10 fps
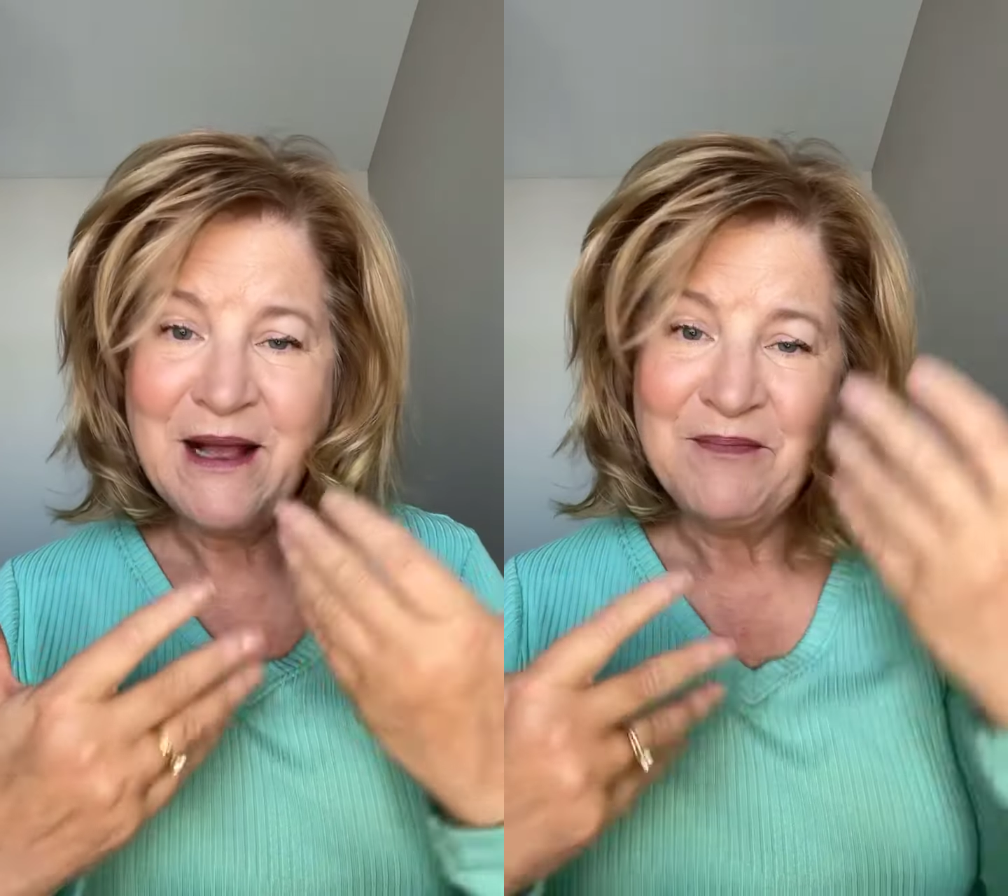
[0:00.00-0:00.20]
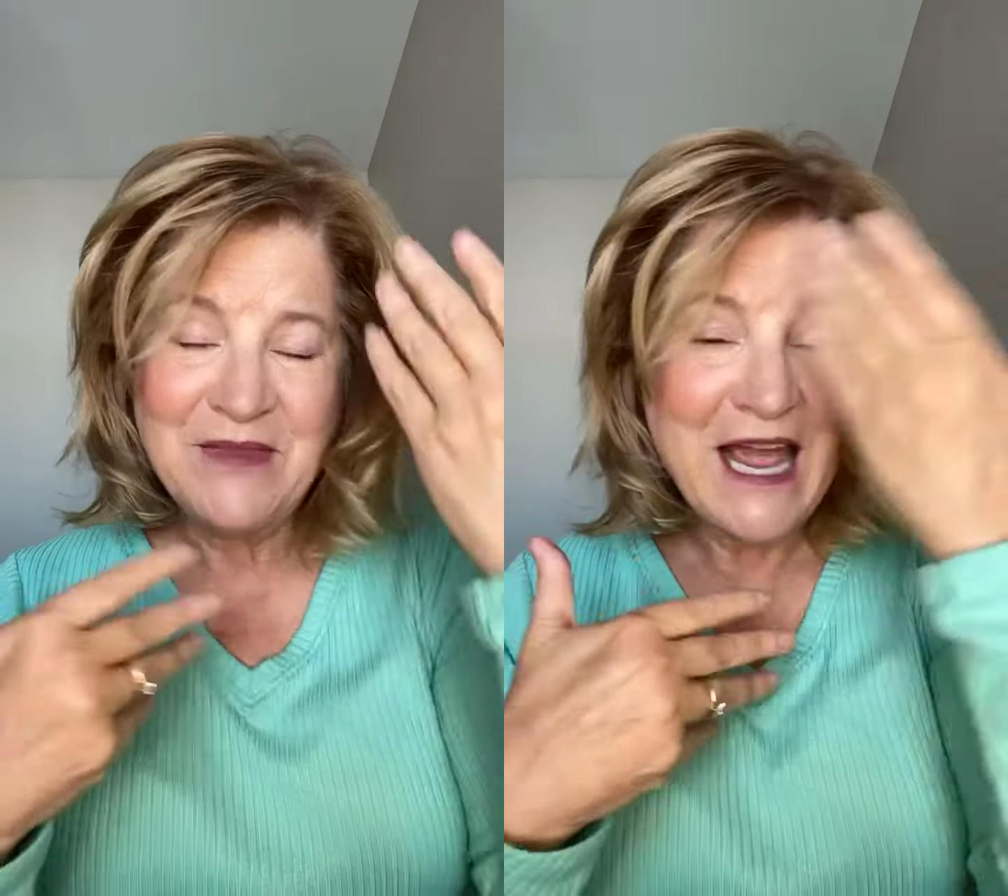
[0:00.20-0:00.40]

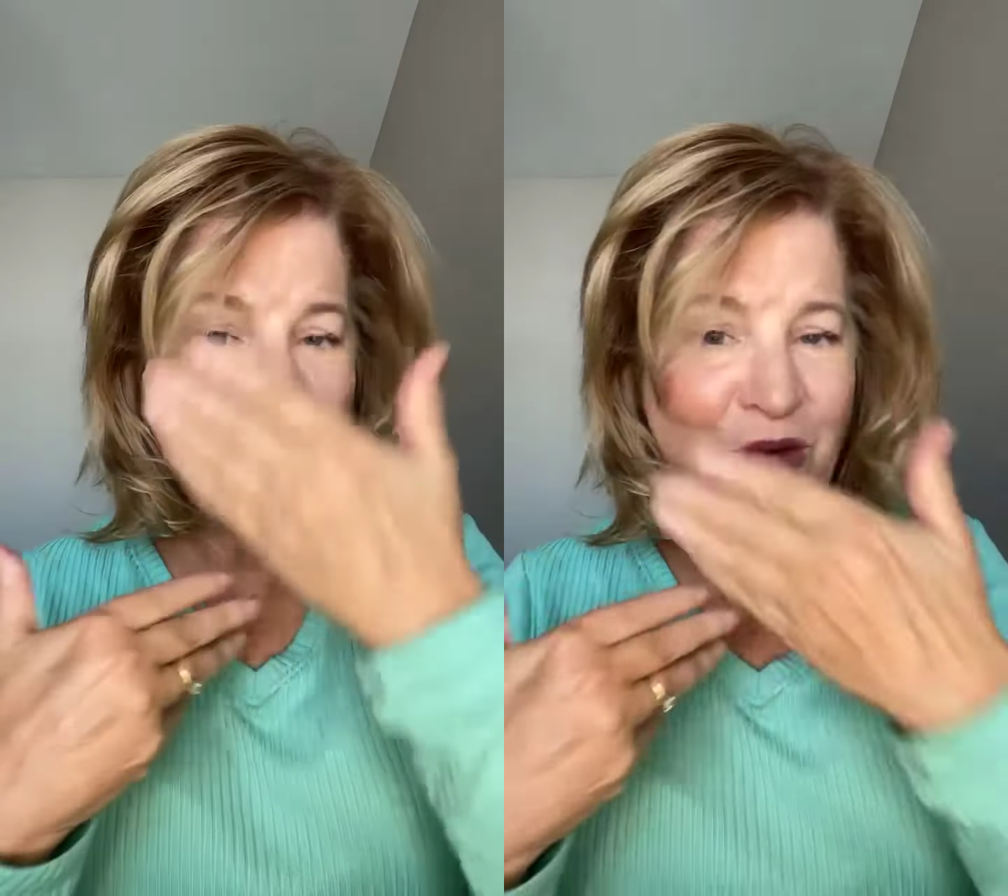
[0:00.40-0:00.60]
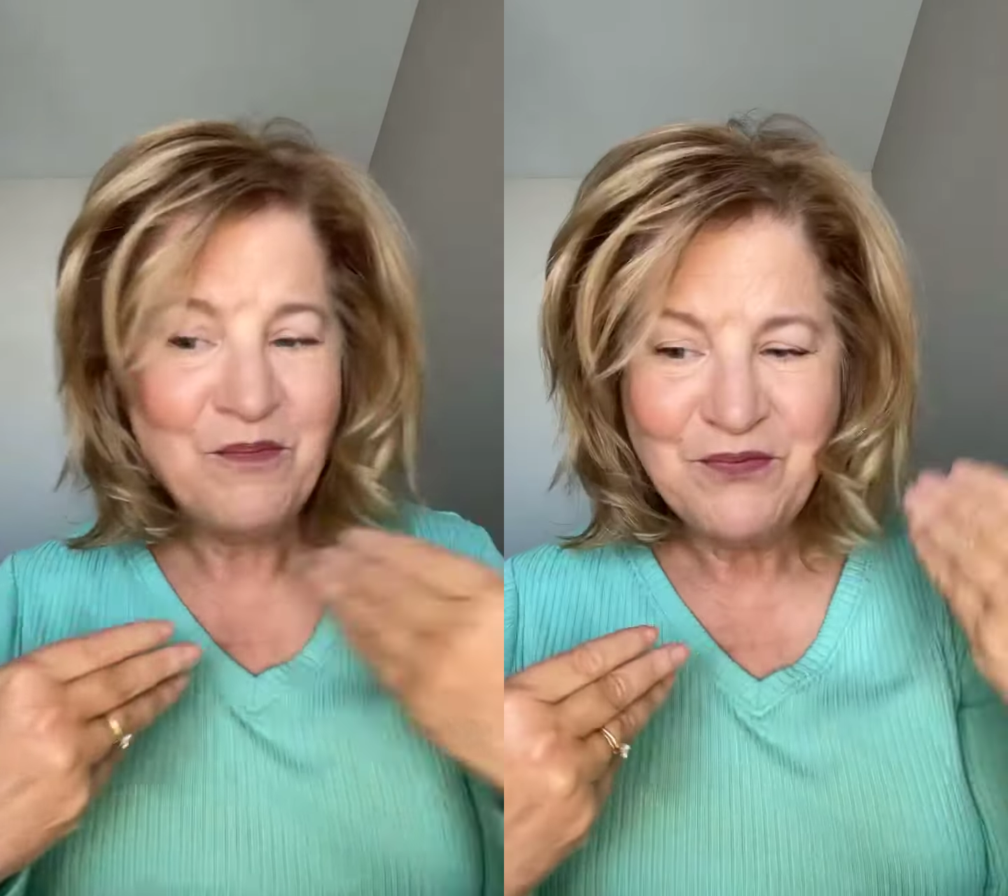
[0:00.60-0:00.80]
Now,
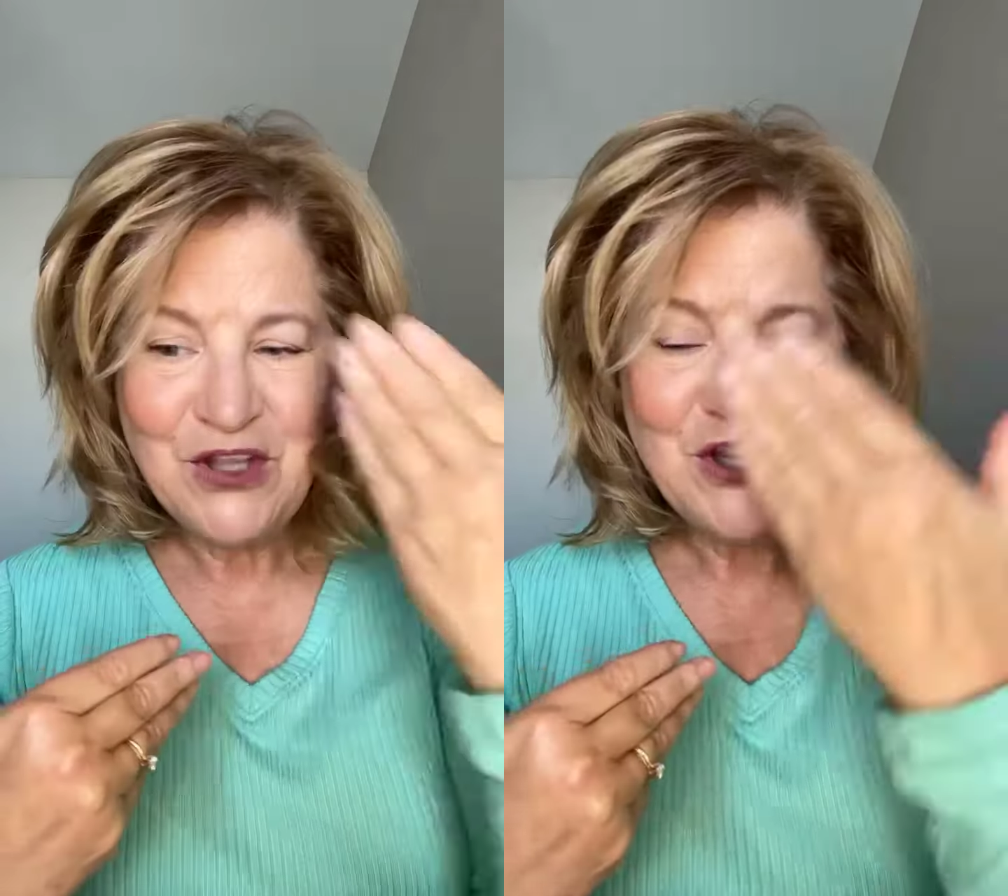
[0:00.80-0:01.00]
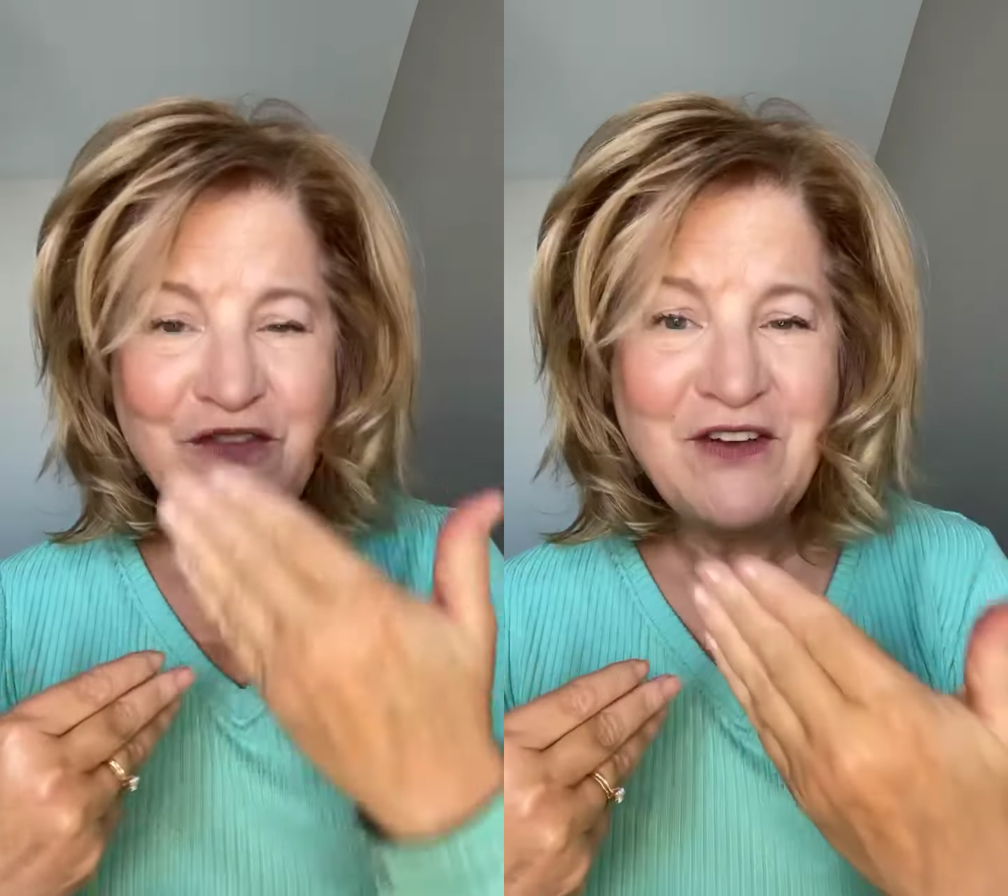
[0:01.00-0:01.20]

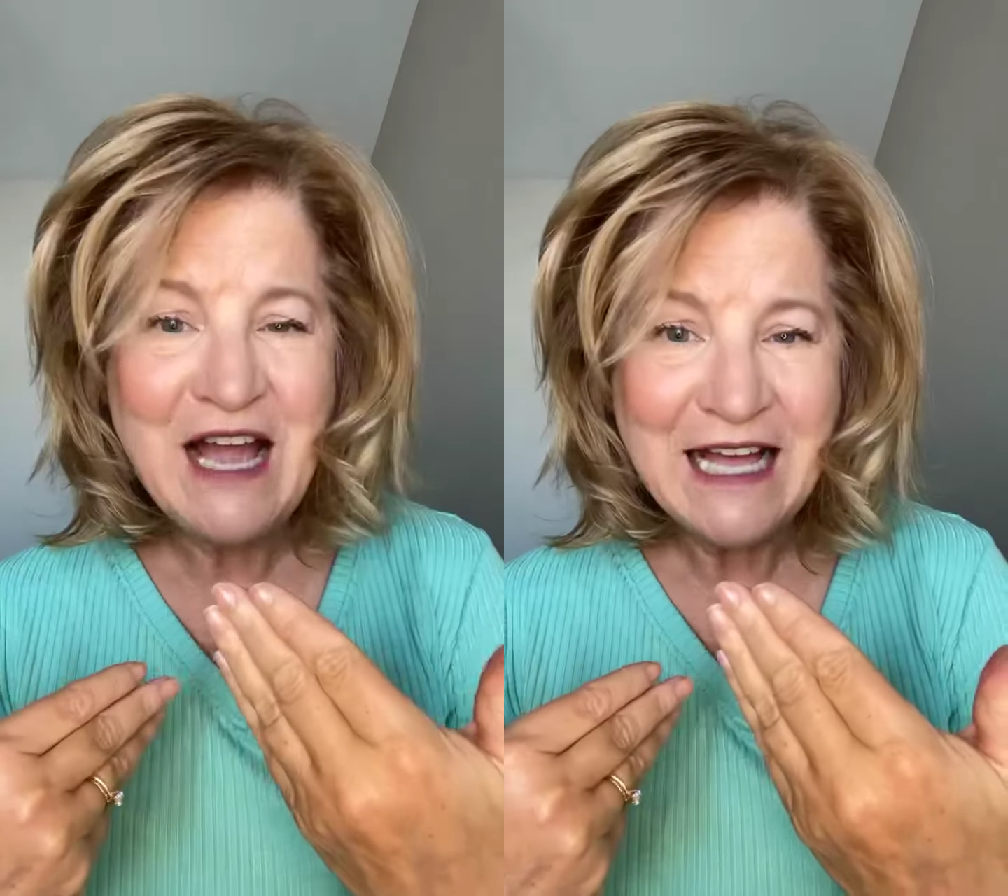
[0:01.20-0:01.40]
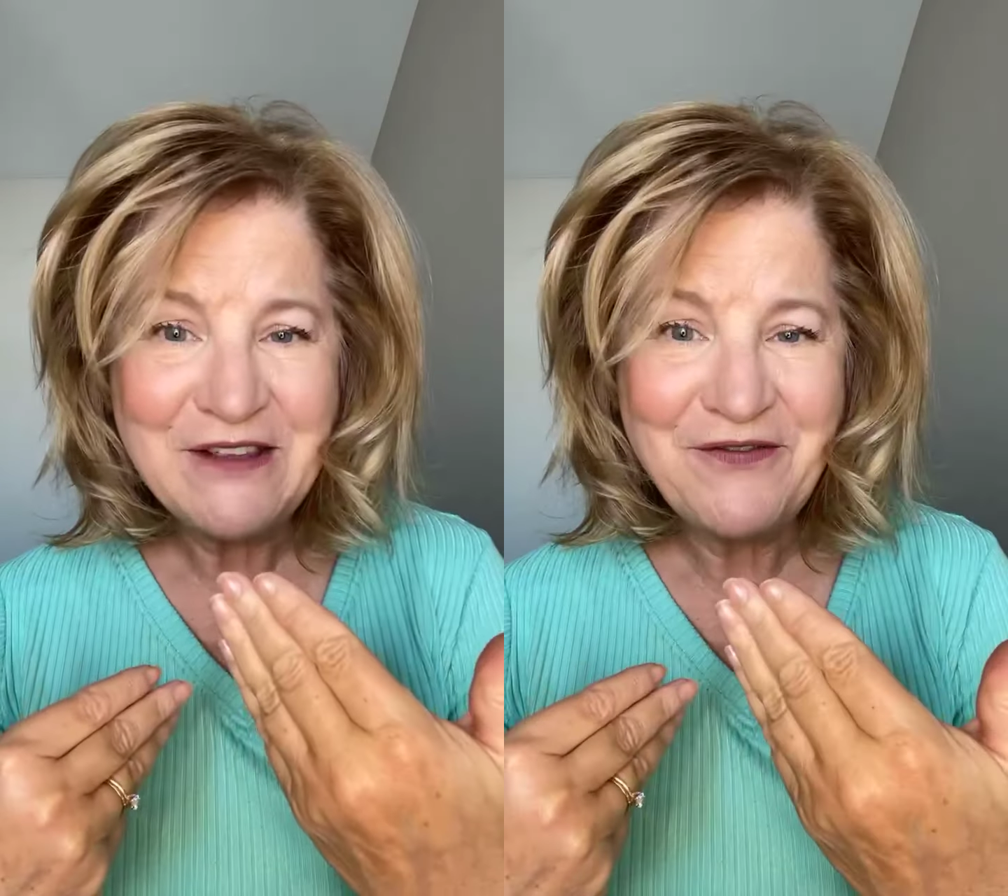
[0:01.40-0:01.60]
you've
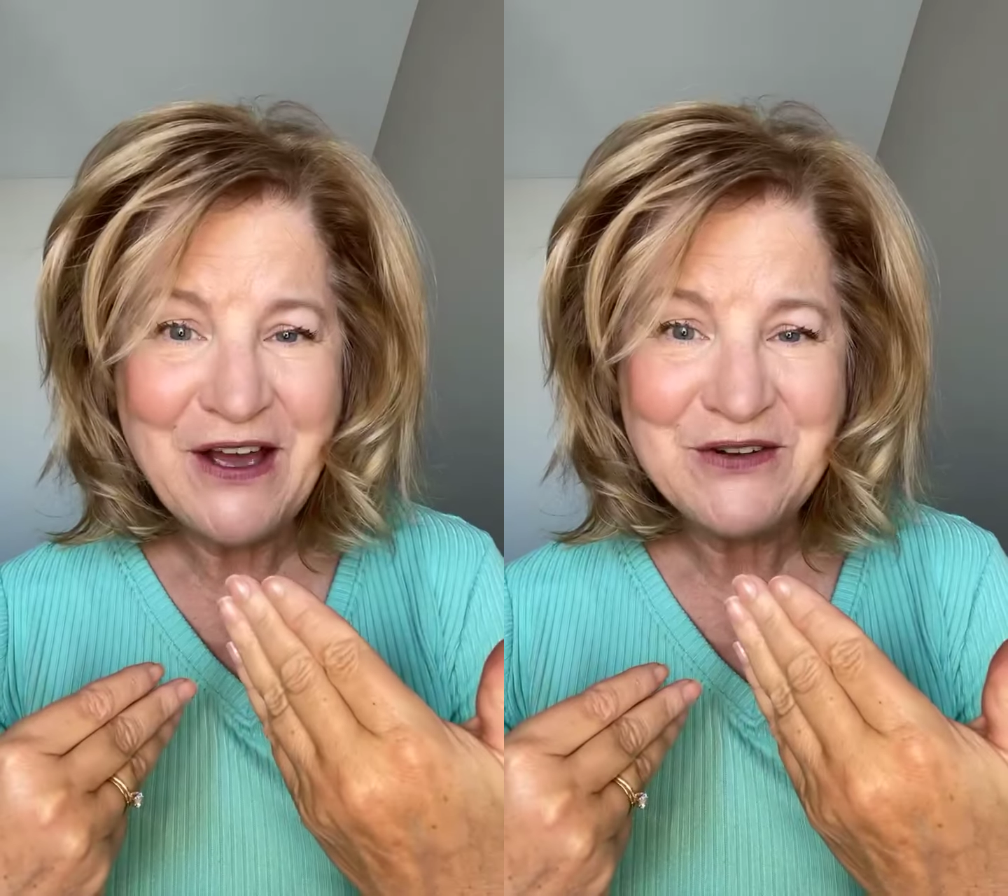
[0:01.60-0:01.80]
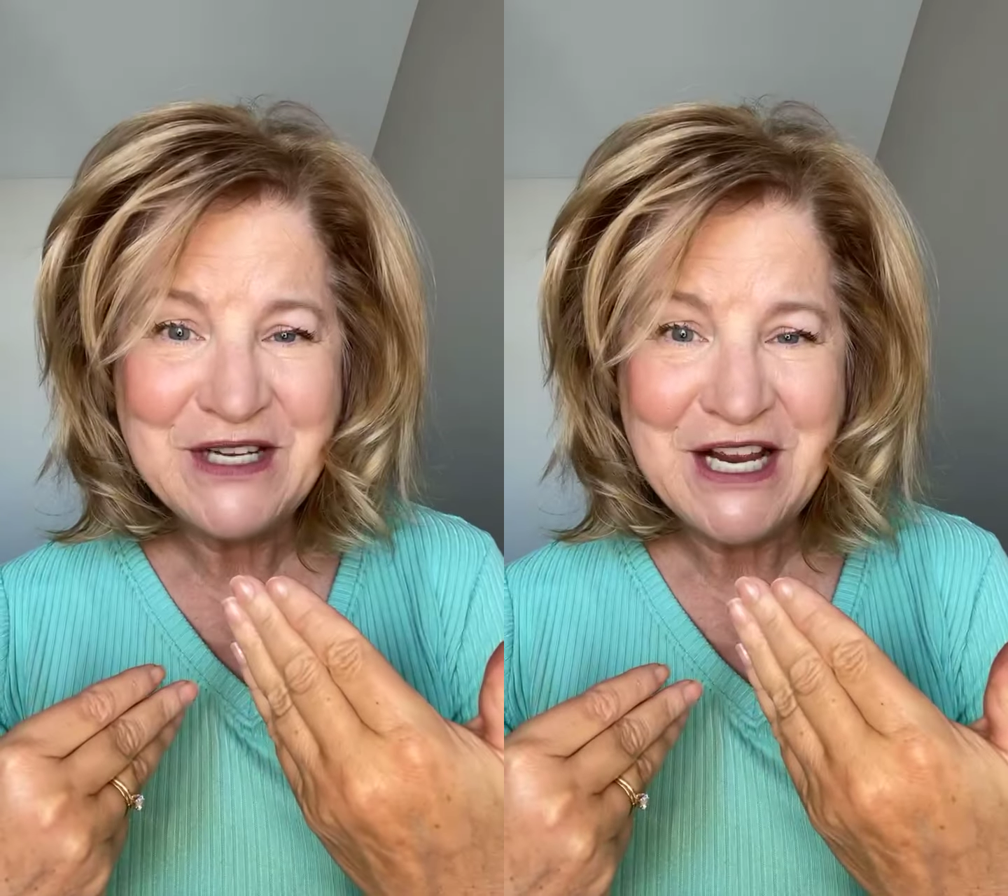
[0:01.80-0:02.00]
got the
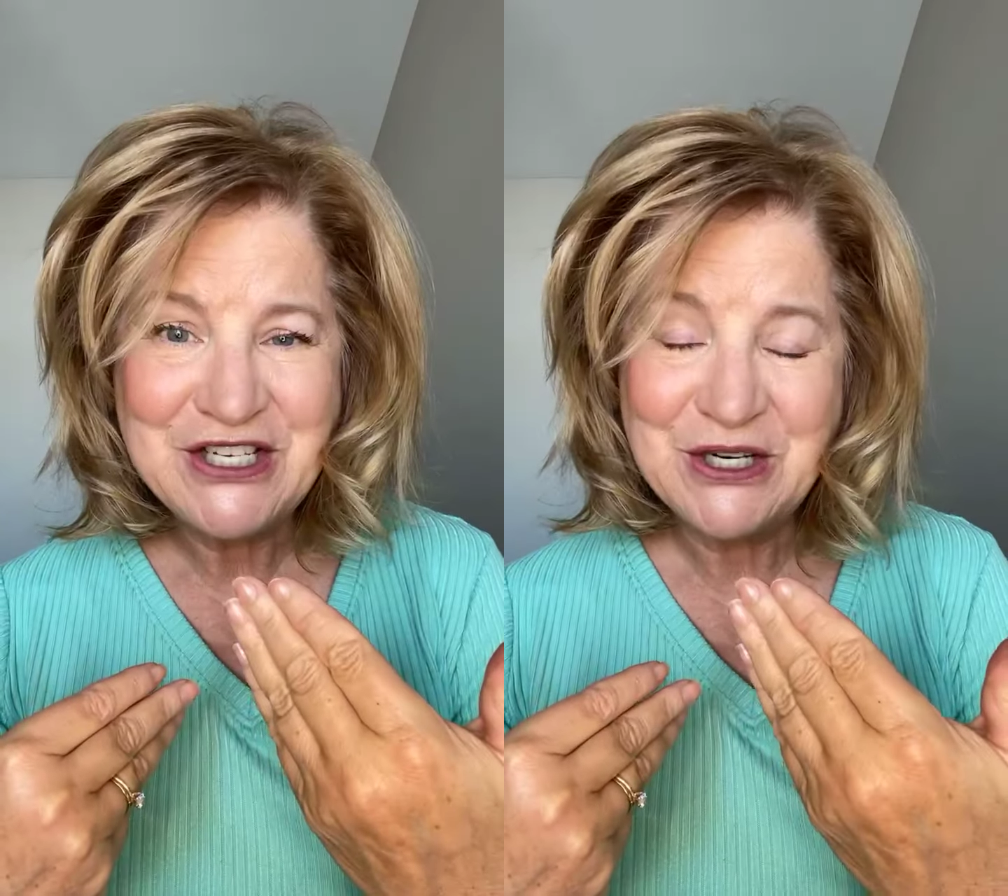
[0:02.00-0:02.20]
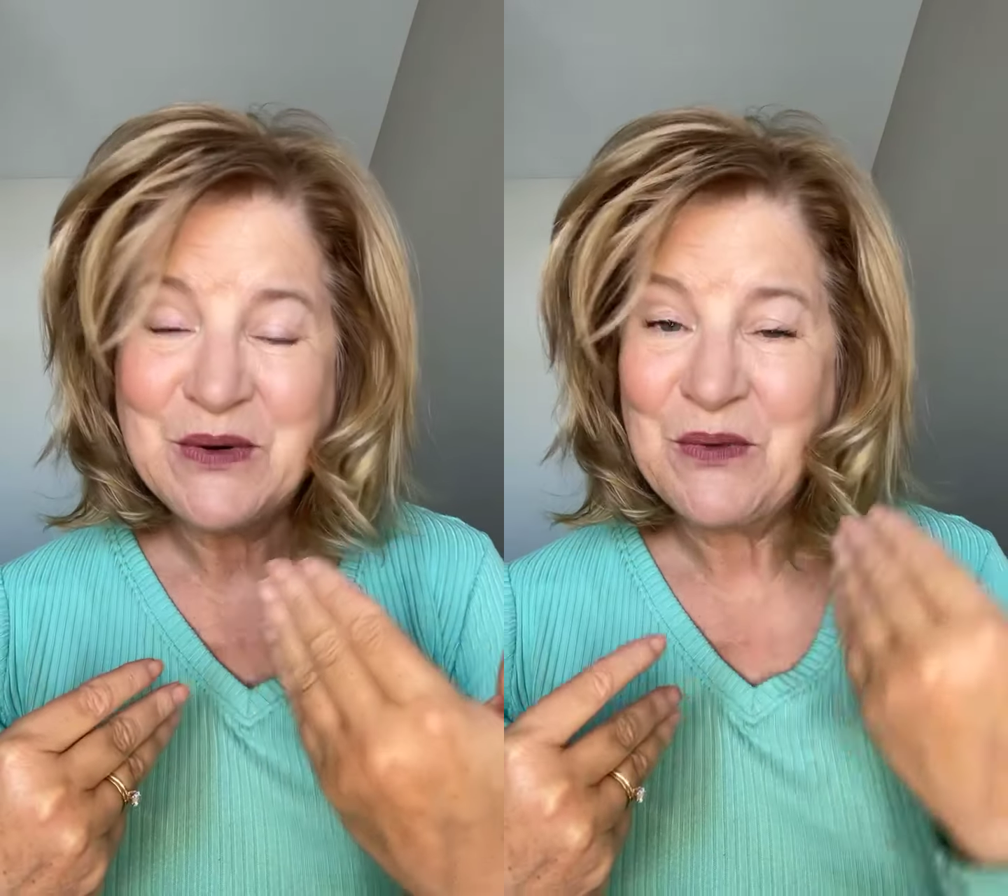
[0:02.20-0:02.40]
foundation,